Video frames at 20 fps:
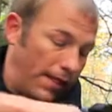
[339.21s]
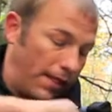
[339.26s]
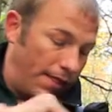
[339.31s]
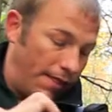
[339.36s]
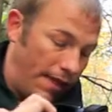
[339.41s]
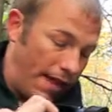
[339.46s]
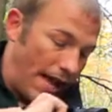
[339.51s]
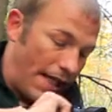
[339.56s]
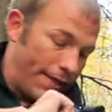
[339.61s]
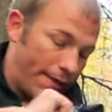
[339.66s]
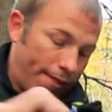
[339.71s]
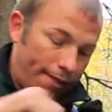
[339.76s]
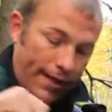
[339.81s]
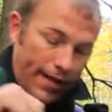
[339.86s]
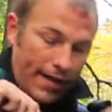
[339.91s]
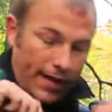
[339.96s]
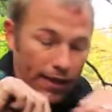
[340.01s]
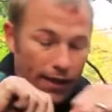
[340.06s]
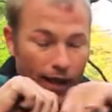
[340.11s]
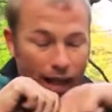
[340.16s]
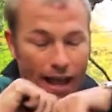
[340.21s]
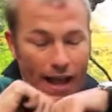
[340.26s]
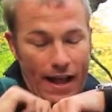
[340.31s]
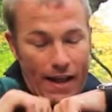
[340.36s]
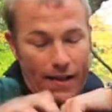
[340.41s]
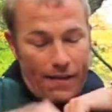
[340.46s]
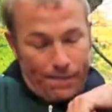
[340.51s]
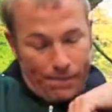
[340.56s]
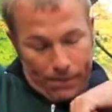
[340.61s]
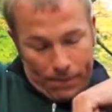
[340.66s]
The other thing,
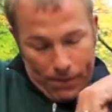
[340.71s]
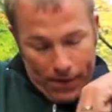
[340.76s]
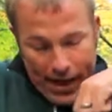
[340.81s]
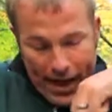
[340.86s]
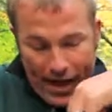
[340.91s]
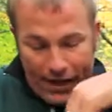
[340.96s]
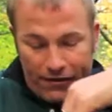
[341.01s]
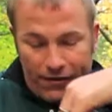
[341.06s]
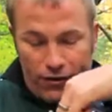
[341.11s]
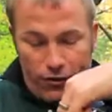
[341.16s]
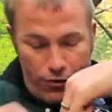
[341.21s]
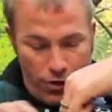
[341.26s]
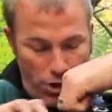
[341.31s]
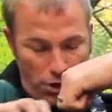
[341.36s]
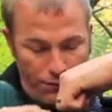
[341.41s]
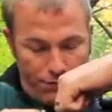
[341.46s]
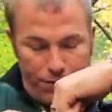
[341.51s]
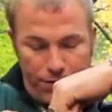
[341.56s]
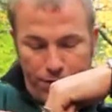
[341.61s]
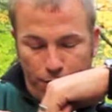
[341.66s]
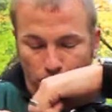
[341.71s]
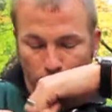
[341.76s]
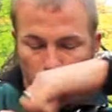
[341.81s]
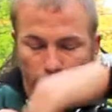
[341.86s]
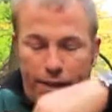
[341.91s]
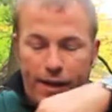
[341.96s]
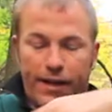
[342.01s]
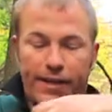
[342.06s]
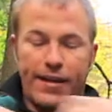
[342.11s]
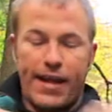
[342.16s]
as you know if you've ordered
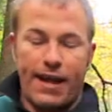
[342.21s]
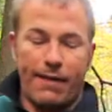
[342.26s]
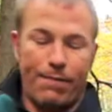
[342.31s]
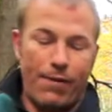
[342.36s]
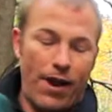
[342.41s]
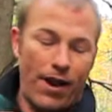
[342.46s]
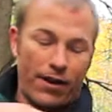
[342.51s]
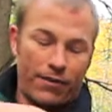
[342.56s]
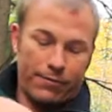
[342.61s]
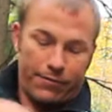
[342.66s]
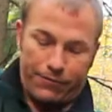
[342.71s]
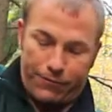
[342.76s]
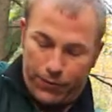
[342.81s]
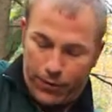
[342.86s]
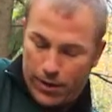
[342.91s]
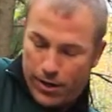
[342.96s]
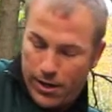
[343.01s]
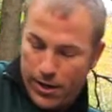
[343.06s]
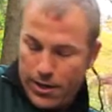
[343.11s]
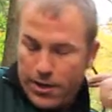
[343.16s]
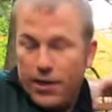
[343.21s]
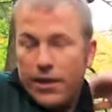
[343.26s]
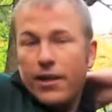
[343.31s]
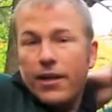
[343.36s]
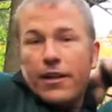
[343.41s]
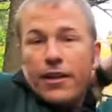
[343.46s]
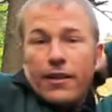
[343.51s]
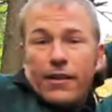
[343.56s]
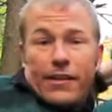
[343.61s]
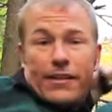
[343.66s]
Think Tank products before,
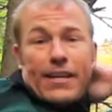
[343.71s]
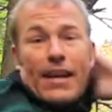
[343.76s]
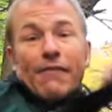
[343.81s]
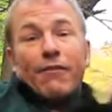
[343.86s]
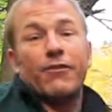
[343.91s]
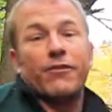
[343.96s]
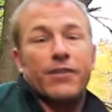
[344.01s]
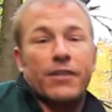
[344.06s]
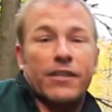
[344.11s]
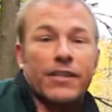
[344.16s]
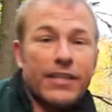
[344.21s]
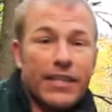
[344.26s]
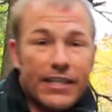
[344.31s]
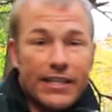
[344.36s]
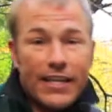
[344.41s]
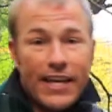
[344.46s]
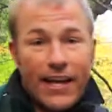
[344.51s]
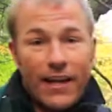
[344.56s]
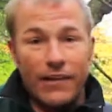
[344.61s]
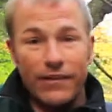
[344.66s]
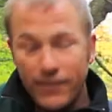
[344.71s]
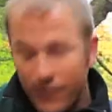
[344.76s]
the devil's in the details,